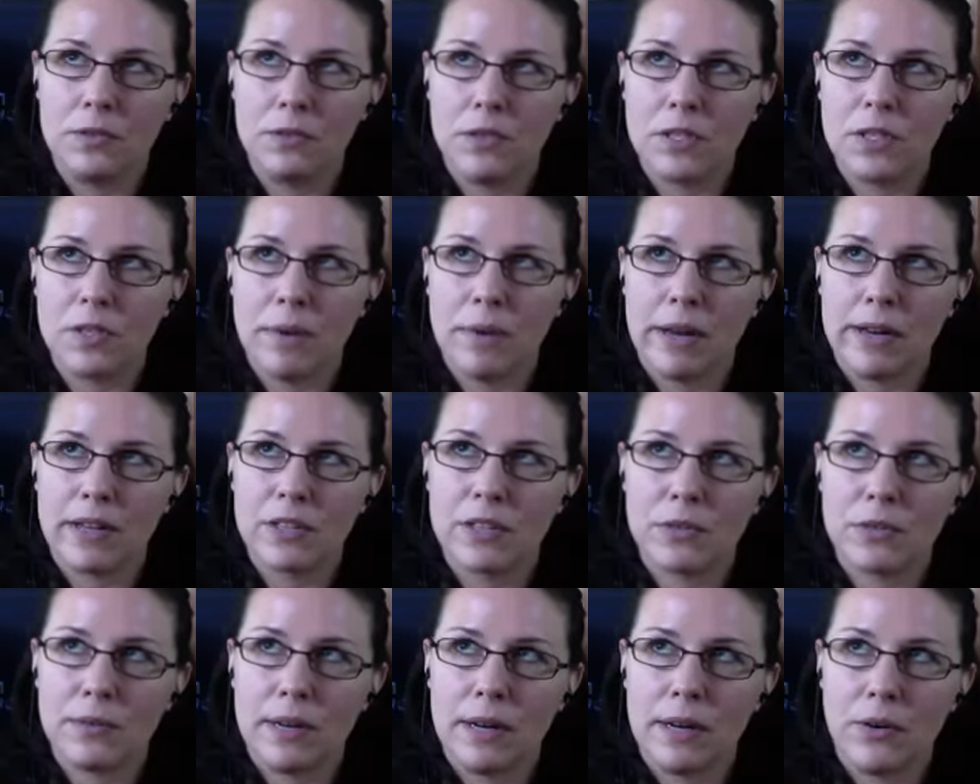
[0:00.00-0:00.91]
respect
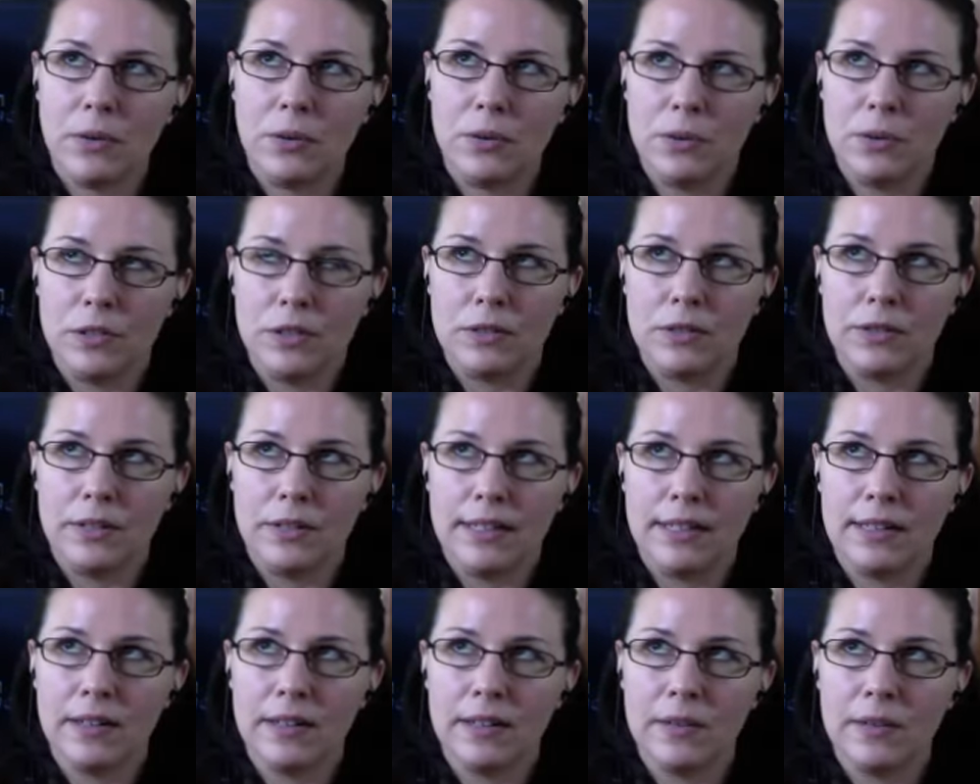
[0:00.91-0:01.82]
around,
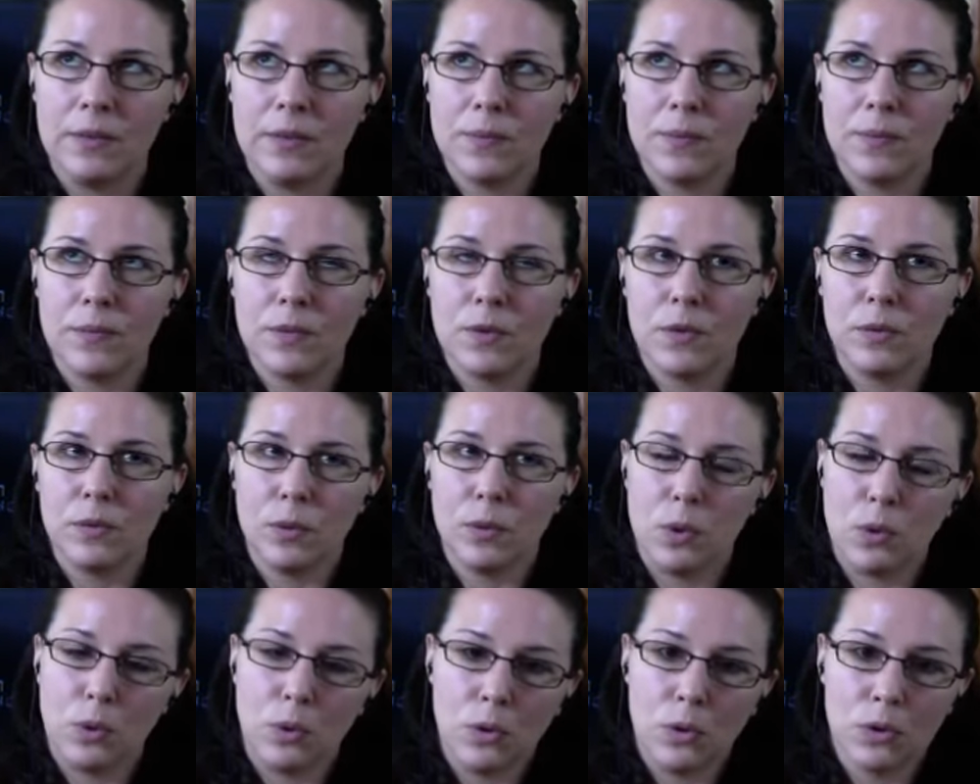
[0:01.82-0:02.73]
like,
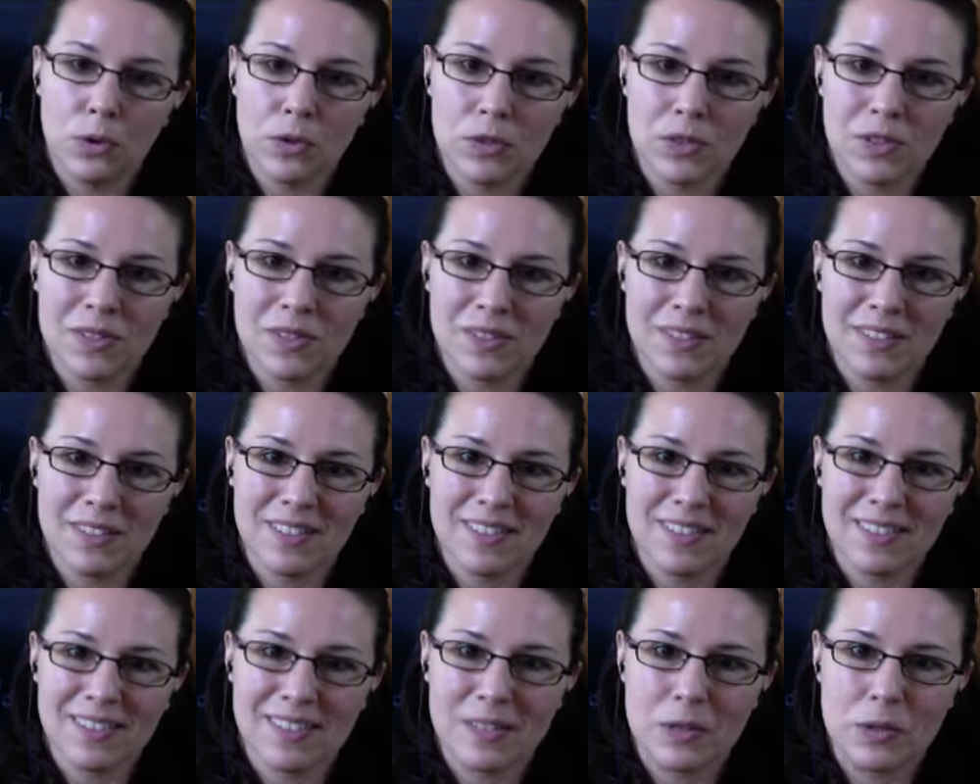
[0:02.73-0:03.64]
roles.
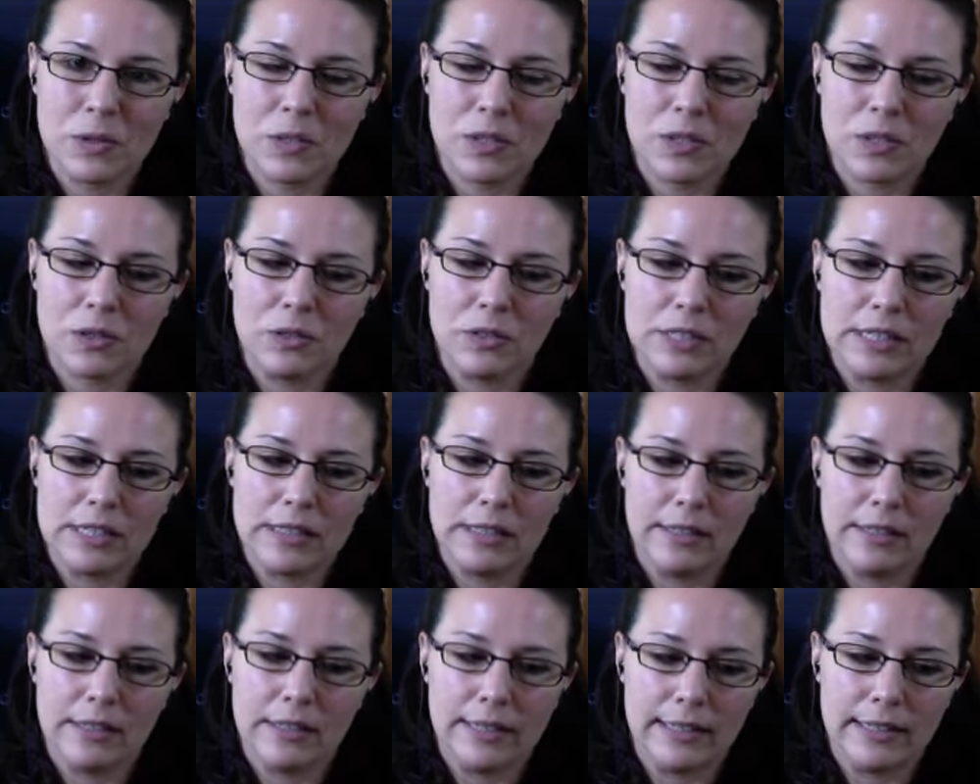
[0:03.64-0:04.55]
So you still need,
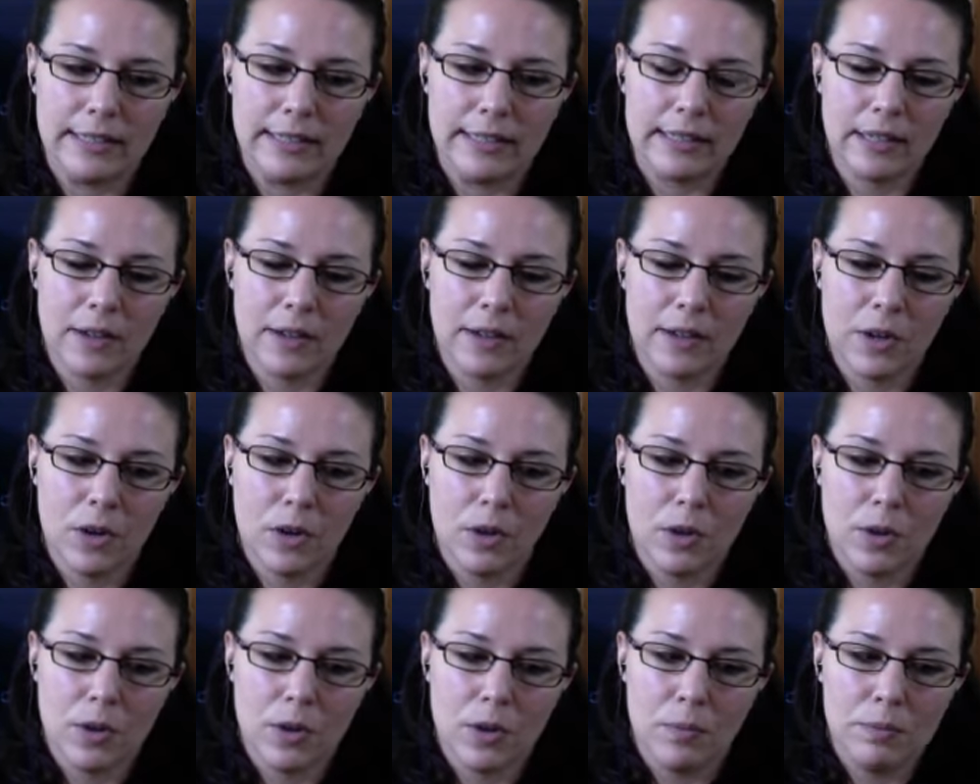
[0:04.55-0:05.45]
like,
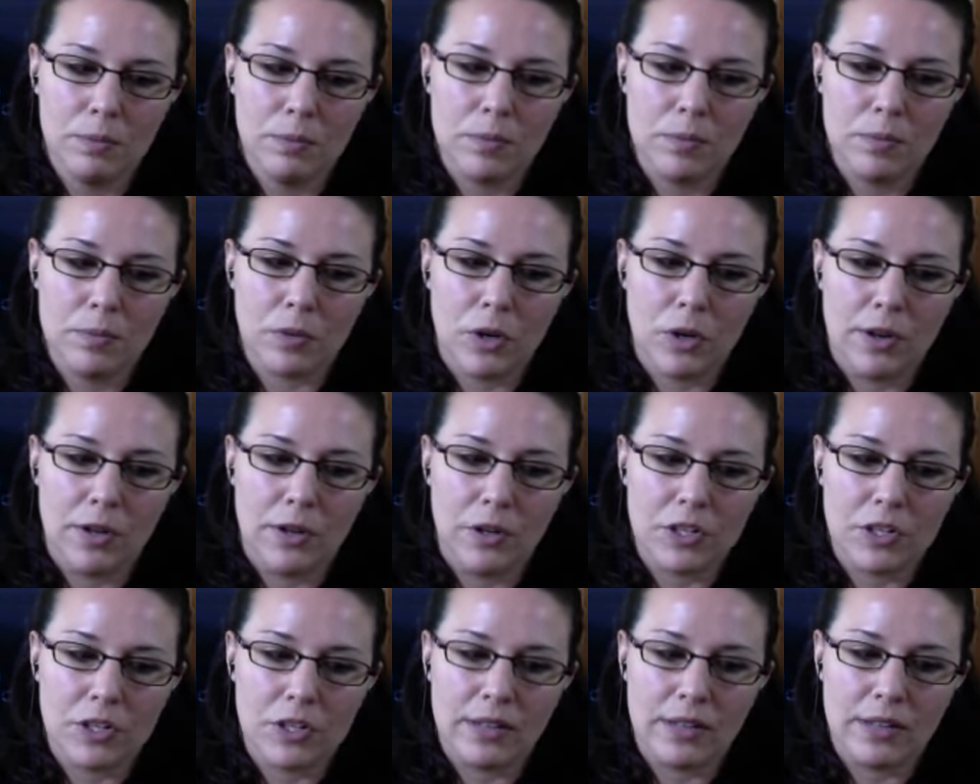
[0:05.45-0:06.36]
people to
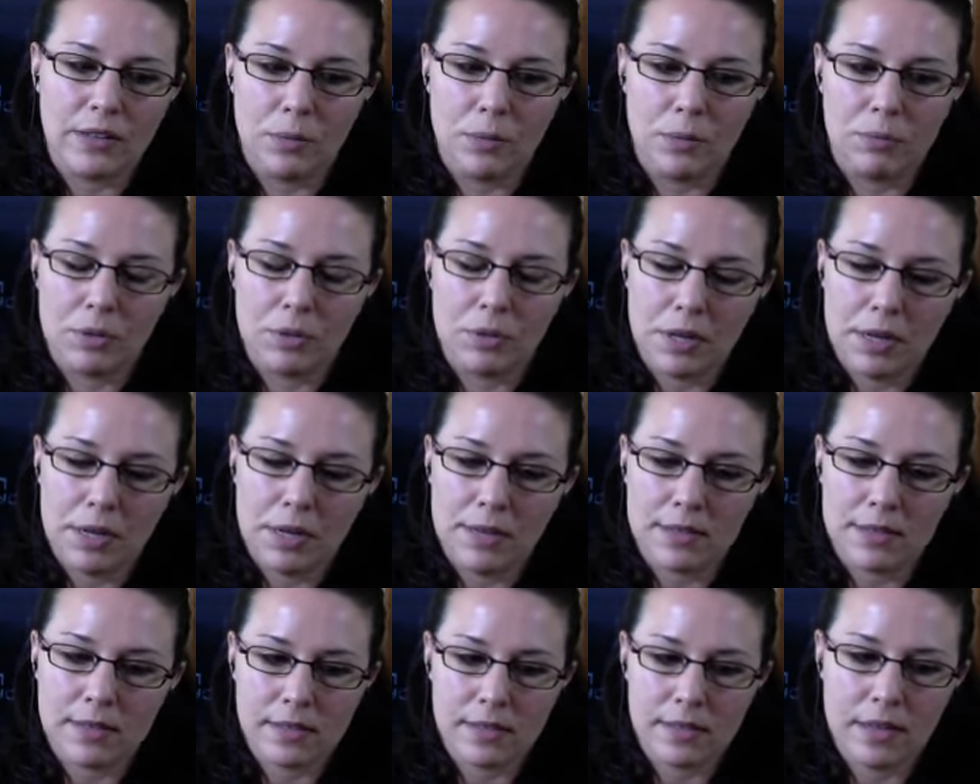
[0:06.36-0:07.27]
understand their
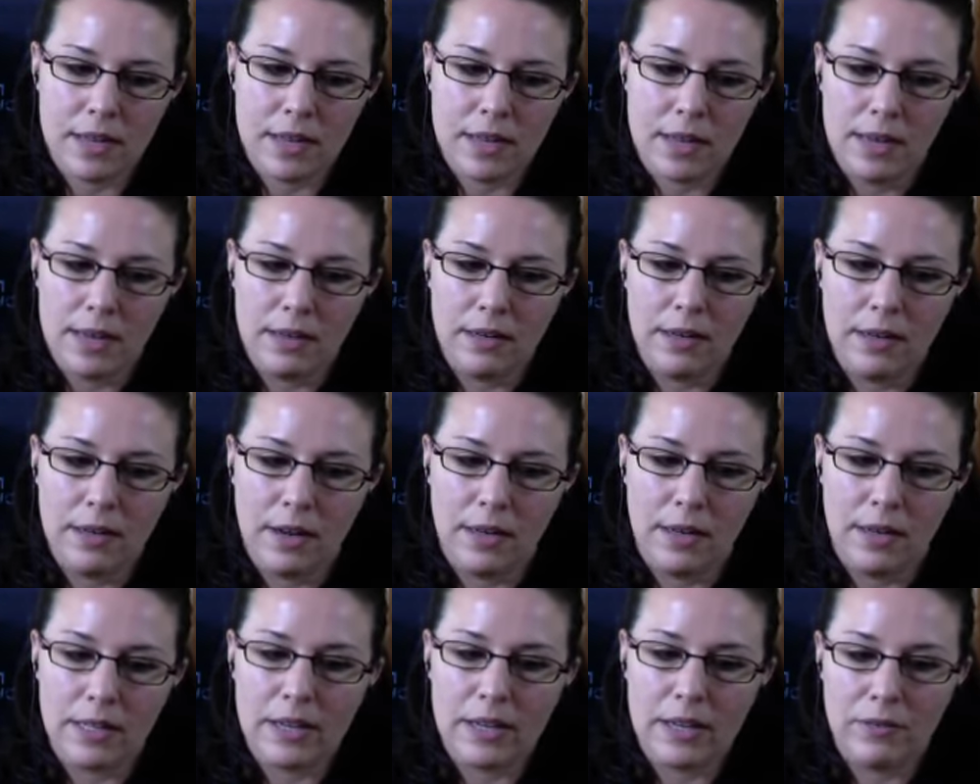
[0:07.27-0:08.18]
place in
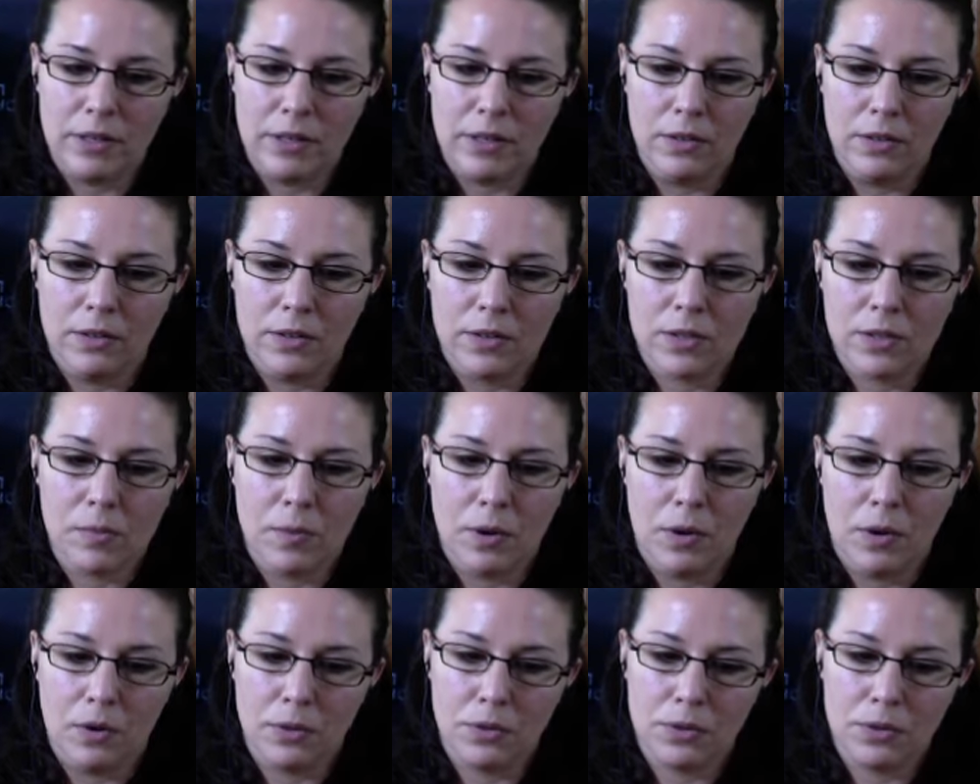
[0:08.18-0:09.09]
a given
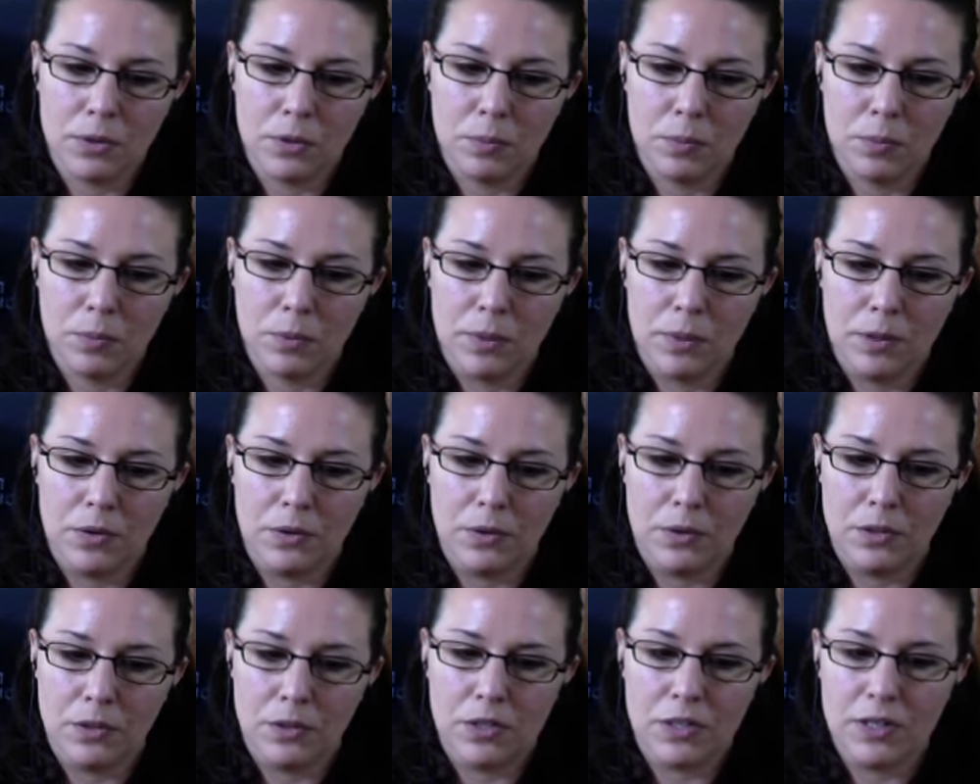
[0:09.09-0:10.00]
small group in
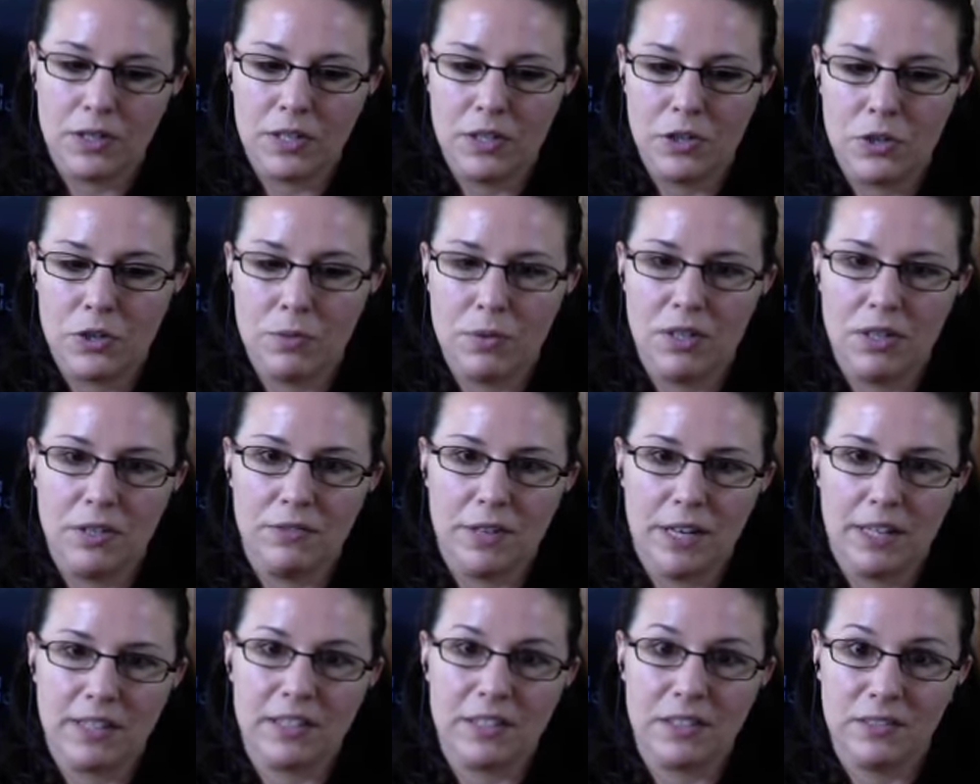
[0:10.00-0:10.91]
order to contribute
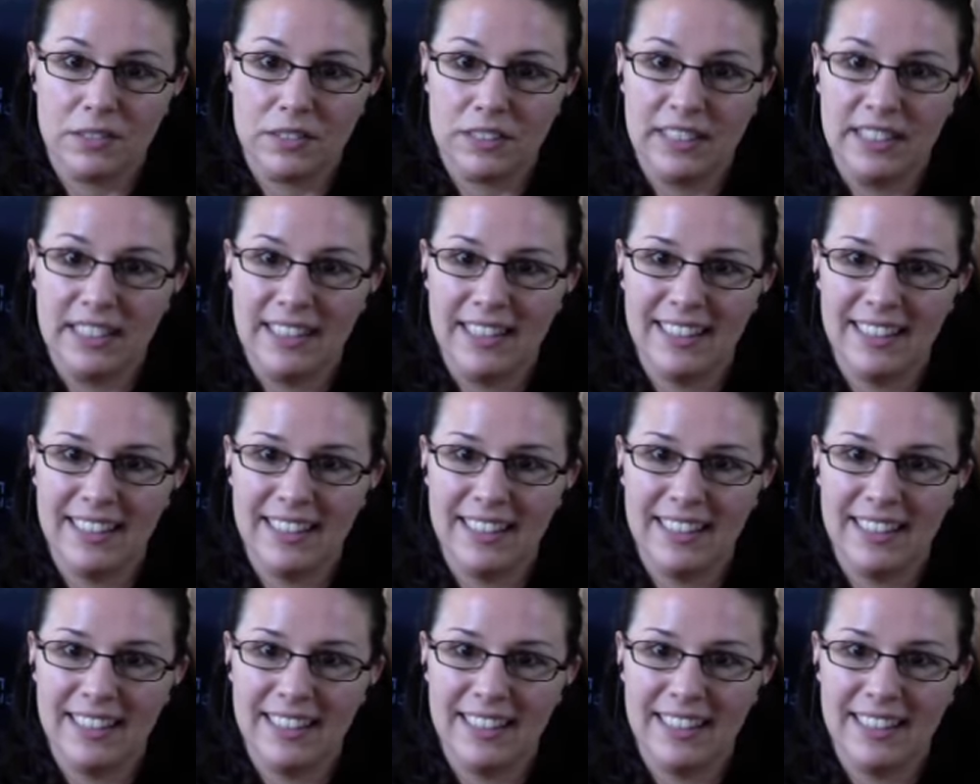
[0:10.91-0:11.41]
effectively.